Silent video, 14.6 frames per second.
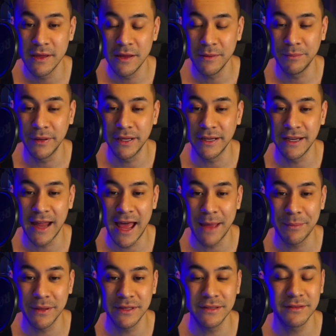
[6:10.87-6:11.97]
But it
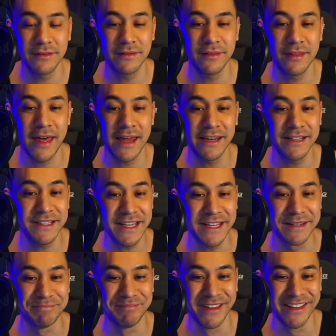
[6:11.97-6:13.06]
happened that it
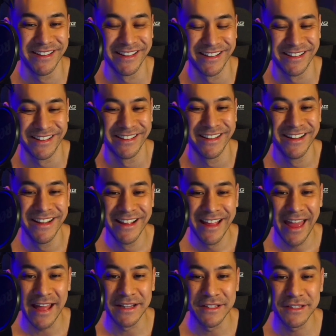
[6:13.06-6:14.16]
did.
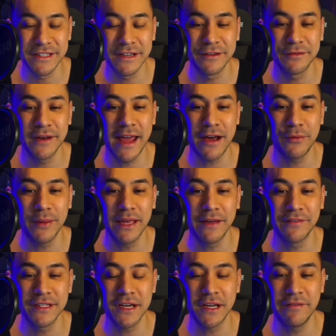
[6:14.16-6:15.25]
And so now we have a
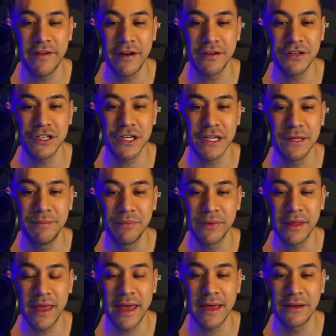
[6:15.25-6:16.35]
ton of energy,
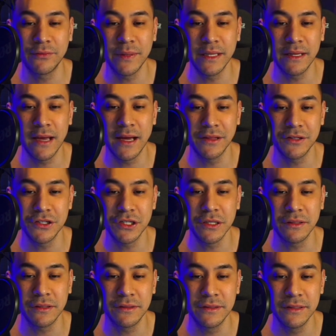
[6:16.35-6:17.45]
and we got the
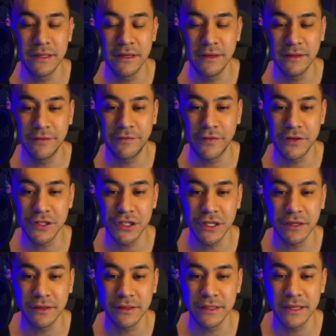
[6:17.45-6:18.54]
shield, the first
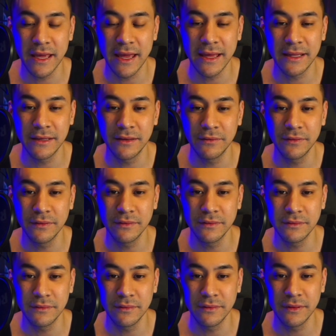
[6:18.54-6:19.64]
shield, and
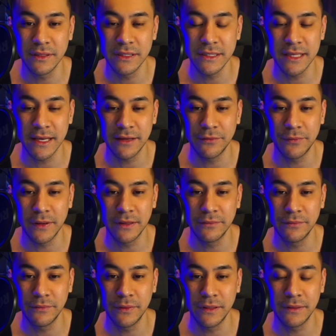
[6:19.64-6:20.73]
the second one
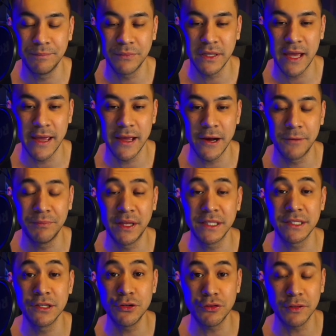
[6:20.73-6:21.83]
will KO. That's
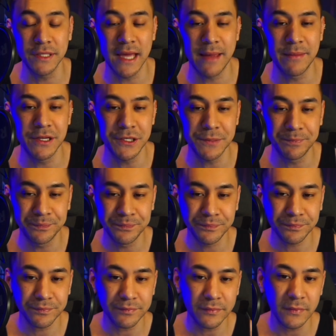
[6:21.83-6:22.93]
neutral damage.
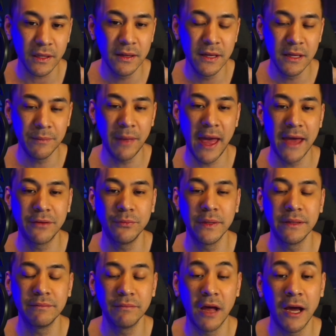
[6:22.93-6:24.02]
And we
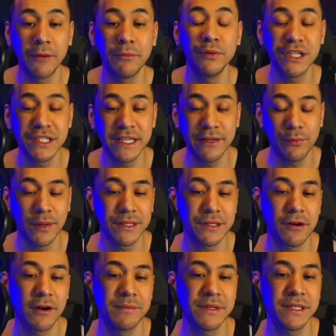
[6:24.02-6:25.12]
just didn't want
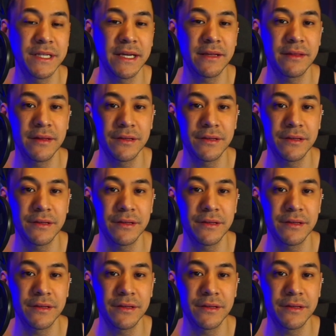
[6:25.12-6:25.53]
Skarm to take the